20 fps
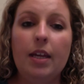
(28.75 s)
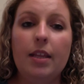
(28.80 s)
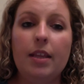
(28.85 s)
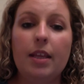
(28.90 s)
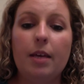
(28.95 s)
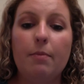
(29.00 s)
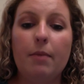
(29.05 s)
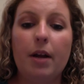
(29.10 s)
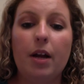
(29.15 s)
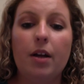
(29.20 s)

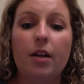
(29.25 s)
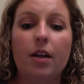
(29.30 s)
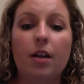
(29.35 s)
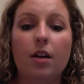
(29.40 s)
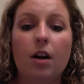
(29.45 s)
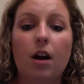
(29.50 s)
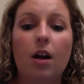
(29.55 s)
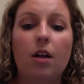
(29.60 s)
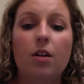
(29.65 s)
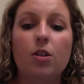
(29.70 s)
The American
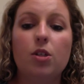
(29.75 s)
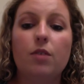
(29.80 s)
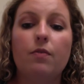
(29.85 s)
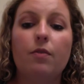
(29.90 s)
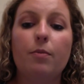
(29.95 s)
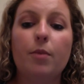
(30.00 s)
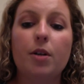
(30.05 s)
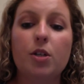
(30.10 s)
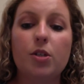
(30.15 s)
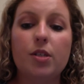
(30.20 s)
College of
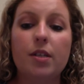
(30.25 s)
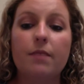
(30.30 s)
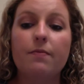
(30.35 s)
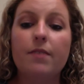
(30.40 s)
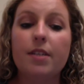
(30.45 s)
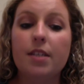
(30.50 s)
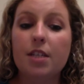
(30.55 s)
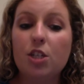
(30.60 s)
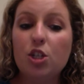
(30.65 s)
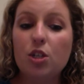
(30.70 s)
Emergency
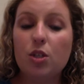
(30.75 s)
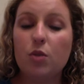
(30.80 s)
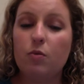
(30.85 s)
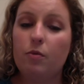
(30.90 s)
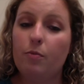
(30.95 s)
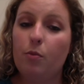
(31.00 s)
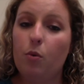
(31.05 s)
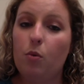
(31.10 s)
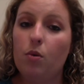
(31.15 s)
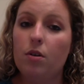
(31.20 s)
Physicians
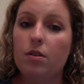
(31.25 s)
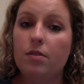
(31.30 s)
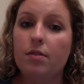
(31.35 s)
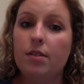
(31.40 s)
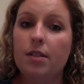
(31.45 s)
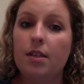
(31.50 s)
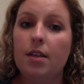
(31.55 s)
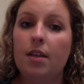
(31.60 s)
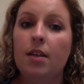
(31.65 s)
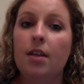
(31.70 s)

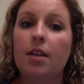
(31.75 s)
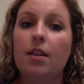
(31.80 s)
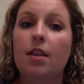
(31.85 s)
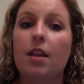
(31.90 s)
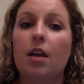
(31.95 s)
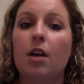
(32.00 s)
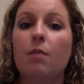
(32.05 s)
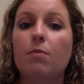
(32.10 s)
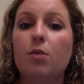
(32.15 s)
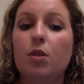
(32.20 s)
reports
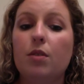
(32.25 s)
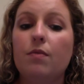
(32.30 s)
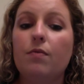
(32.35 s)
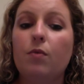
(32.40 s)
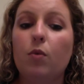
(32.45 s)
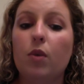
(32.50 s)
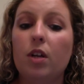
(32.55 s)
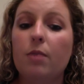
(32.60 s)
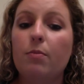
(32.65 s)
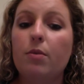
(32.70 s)
that up to
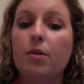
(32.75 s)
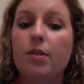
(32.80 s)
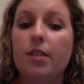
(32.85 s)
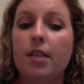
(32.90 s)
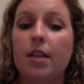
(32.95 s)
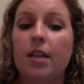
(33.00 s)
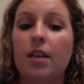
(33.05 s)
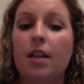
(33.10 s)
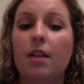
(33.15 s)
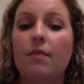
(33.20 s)

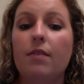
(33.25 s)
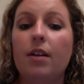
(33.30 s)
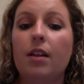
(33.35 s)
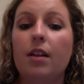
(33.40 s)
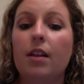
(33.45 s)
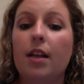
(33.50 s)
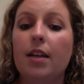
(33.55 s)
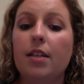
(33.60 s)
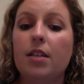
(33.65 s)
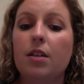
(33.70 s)
40% of
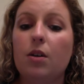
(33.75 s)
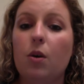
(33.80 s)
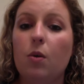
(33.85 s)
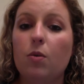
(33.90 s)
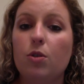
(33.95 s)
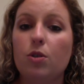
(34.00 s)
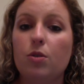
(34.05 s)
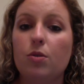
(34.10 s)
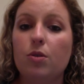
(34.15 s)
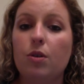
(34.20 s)
collected
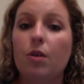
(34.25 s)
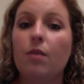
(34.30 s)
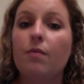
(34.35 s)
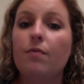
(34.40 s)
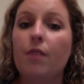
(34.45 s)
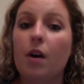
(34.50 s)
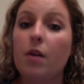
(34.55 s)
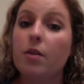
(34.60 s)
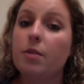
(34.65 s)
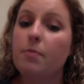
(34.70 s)
cultures are
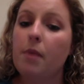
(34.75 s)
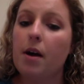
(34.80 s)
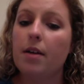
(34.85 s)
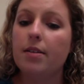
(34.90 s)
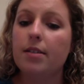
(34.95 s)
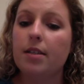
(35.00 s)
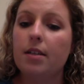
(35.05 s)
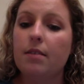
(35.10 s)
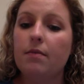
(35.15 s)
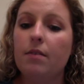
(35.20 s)
false
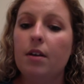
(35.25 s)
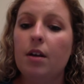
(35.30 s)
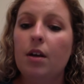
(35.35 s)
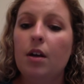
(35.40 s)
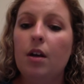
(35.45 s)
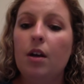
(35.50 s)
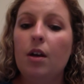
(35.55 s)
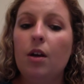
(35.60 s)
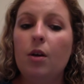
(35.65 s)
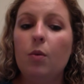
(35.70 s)
positive,
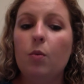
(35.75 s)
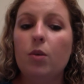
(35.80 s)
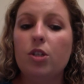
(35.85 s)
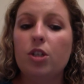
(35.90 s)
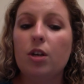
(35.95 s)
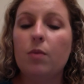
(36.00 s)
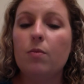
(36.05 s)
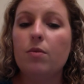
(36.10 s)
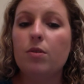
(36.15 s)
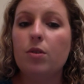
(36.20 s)
which
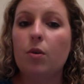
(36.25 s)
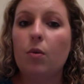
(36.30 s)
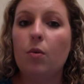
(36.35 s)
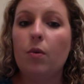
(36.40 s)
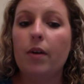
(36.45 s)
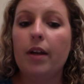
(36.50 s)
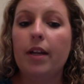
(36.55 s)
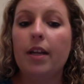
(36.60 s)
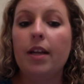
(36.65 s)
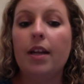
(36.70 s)
can
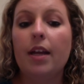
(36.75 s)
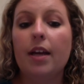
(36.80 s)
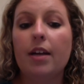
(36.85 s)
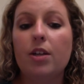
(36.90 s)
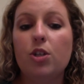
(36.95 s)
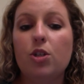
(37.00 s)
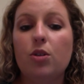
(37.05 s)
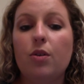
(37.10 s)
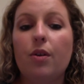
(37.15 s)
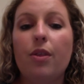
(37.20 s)
result in an
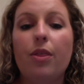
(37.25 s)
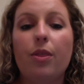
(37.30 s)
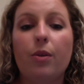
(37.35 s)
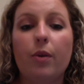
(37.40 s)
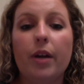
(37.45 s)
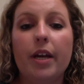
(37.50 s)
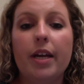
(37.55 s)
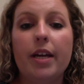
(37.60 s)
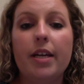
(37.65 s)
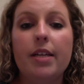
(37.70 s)
extra
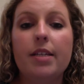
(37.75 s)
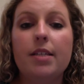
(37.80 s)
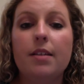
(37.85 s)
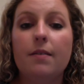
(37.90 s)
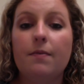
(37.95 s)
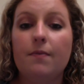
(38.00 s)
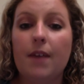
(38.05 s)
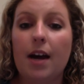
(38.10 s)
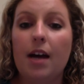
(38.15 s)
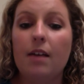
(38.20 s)
3 to
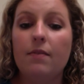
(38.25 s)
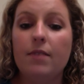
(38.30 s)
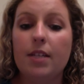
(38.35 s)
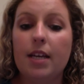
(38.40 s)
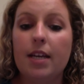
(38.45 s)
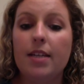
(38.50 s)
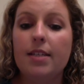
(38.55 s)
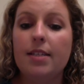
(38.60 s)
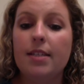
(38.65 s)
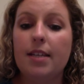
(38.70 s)
5
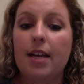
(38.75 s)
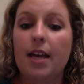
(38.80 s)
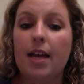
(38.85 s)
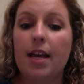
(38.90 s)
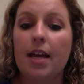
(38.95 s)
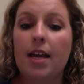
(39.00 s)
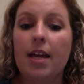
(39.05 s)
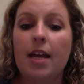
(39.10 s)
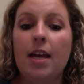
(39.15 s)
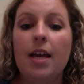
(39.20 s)
day
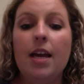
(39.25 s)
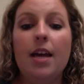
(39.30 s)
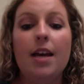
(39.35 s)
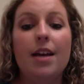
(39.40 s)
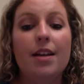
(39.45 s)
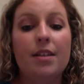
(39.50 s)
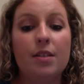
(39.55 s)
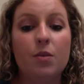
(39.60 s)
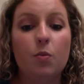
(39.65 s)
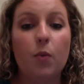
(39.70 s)
stay,
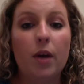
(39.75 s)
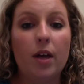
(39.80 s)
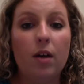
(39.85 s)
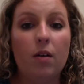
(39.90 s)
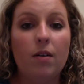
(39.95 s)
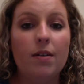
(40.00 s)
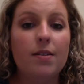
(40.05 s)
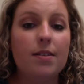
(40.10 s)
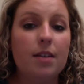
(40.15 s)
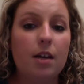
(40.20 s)
as
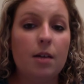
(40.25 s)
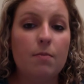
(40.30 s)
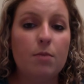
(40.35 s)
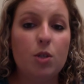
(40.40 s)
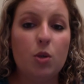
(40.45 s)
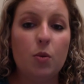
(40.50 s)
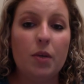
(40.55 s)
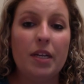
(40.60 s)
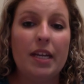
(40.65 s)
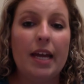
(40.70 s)
well as up
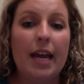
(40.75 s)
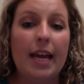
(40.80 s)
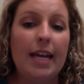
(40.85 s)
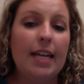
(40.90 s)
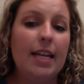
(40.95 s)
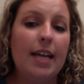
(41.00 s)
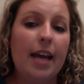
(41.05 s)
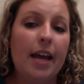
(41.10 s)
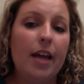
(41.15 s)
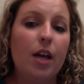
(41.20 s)
to an
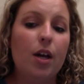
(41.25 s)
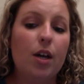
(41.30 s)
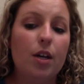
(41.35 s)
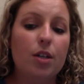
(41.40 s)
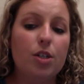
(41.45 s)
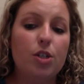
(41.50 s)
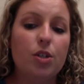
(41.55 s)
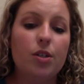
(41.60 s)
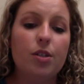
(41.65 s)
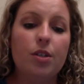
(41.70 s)

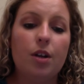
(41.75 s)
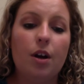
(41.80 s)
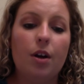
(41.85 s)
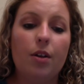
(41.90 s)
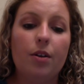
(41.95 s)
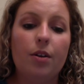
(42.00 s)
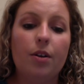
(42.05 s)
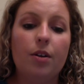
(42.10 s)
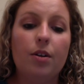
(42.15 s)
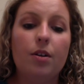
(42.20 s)

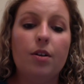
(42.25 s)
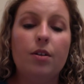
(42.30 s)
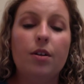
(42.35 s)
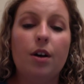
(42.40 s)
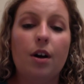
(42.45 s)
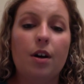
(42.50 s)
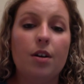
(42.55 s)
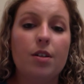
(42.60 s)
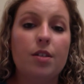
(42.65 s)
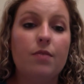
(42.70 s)
$8,800
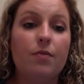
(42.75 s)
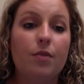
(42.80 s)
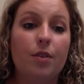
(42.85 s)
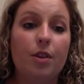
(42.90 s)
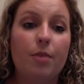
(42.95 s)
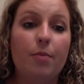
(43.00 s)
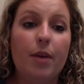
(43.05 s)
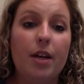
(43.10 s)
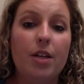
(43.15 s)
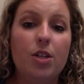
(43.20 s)
cost for
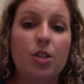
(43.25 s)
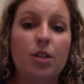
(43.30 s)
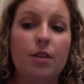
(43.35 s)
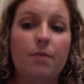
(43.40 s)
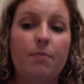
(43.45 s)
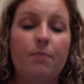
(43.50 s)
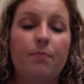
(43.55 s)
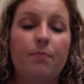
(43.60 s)
the patient.